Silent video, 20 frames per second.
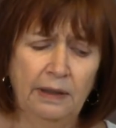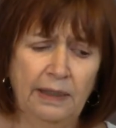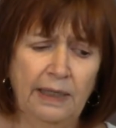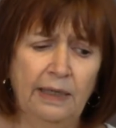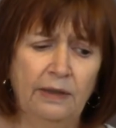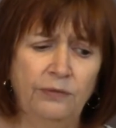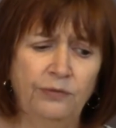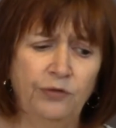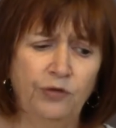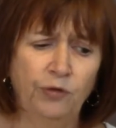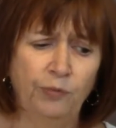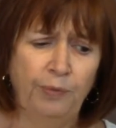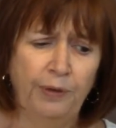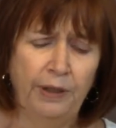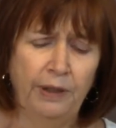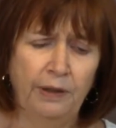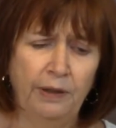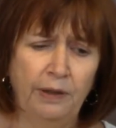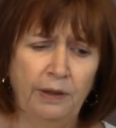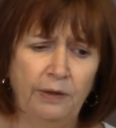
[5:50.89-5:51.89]
counsel
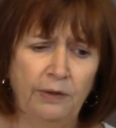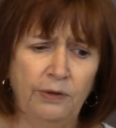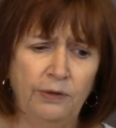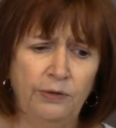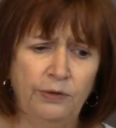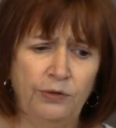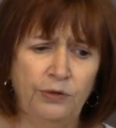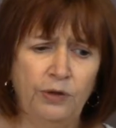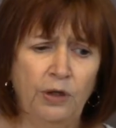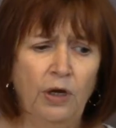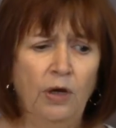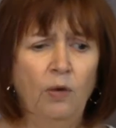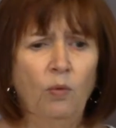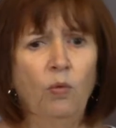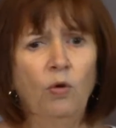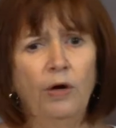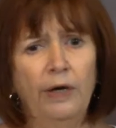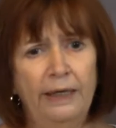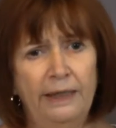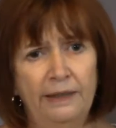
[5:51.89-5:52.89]
being used
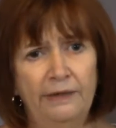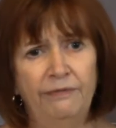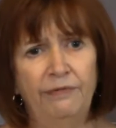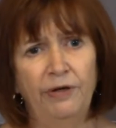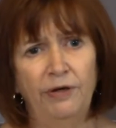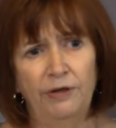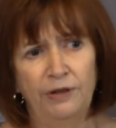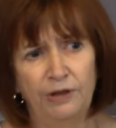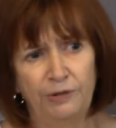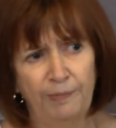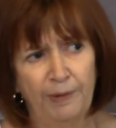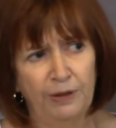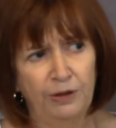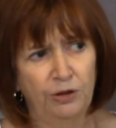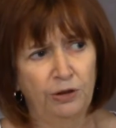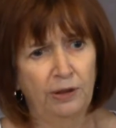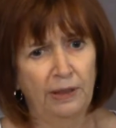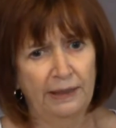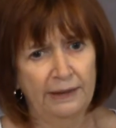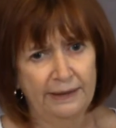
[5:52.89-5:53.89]
were in very
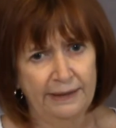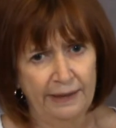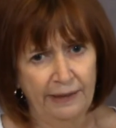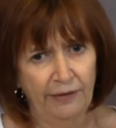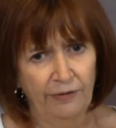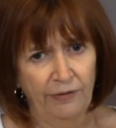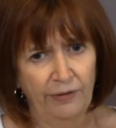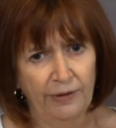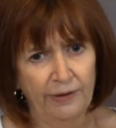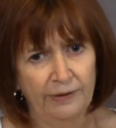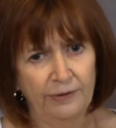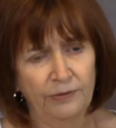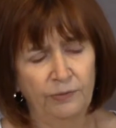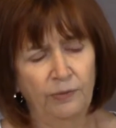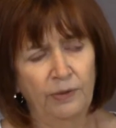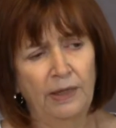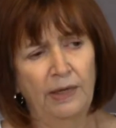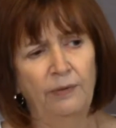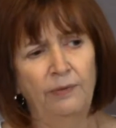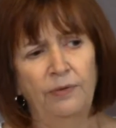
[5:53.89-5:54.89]
specialized
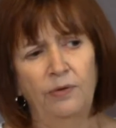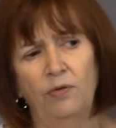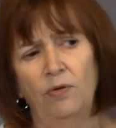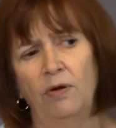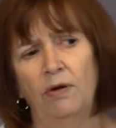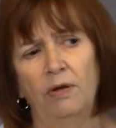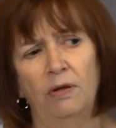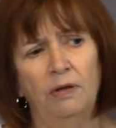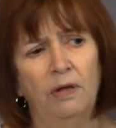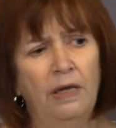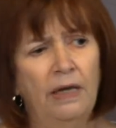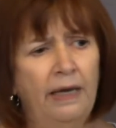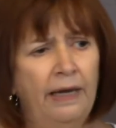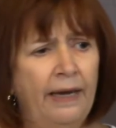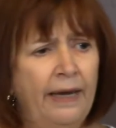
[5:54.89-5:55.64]
areas, what I would call